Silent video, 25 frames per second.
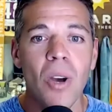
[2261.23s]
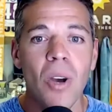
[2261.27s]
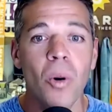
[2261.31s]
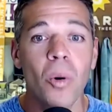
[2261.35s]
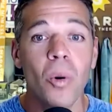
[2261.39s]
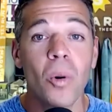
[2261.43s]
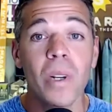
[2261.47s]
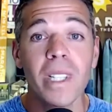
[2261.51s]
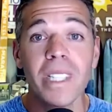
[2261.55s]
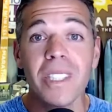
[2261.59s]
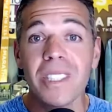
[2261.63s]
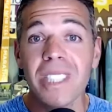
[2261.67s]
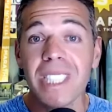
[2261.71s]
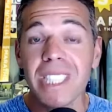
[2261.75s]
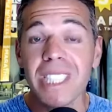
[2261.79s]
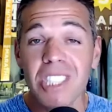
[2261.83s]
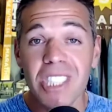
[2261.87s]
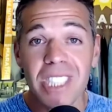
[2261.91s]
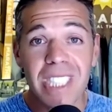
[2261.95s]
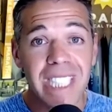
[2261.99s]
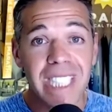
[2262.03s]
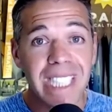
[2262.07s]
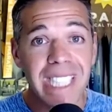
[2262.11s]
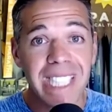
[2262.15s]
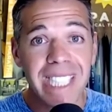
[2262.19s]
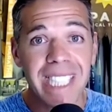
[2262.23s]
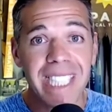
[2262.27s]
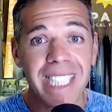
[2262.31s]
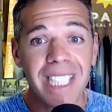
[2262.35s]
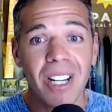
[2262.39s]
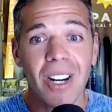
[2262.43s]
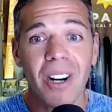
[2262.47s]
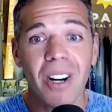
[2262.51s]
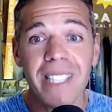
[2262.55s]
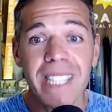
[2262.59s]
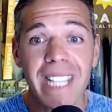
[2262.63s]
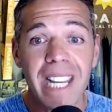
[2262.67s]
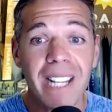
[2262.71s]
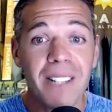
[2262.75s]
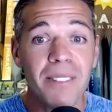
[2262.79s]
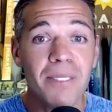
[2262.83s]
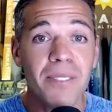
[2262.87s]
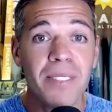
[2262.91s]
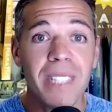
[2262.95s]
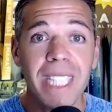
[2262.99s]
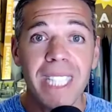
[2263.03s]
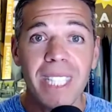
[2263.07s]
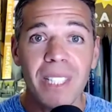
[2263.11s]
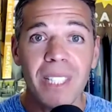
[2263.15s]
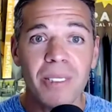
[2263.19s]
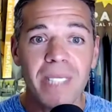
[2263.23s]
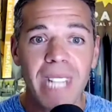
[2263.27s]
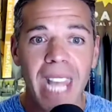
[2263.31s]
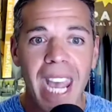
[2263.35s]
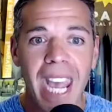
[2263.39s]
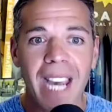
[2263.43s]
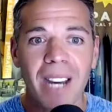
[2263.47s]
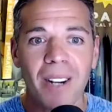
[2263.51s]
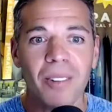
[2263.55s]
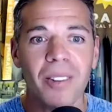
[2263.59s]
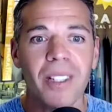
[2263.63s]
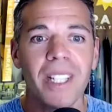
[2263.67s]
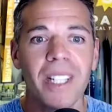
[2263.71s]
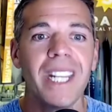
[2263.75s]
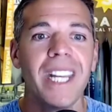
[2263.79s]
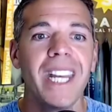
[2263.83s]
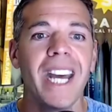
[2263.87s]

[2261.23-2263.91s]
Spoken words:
or you can just click on that video now.